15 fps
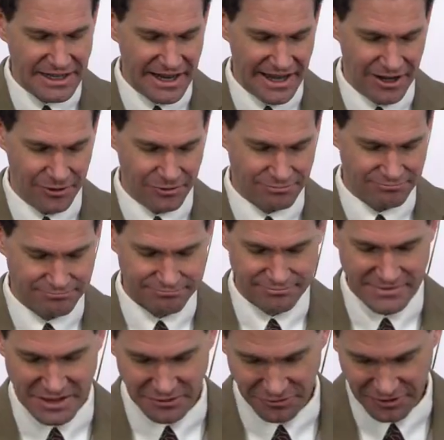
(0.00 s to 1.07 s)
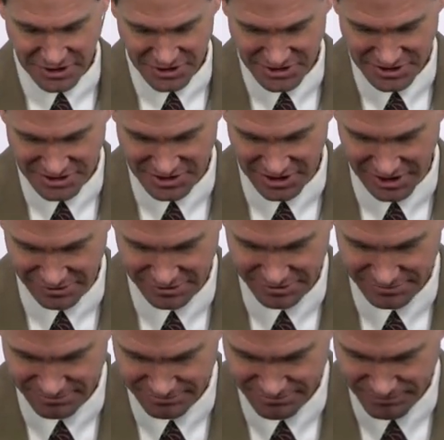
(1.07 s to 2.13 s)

Now, to finish this off,